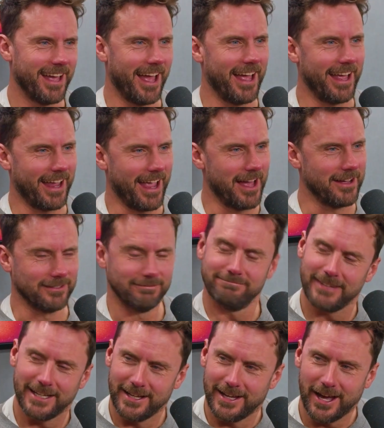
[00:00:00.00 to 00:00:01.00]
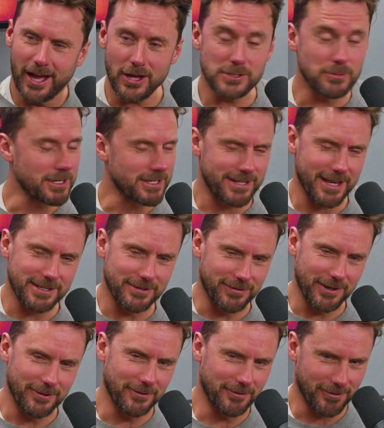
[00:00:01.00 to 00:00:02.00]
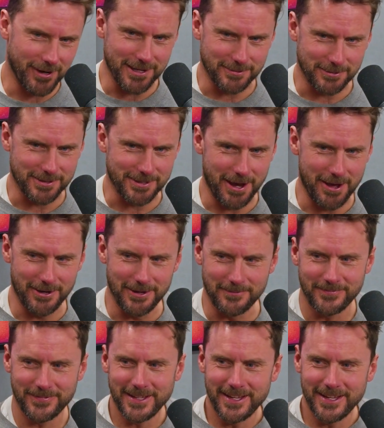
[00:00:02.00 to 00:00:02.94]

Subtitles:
Yeah, there you go. I used to be a sex offender in France. What's going on?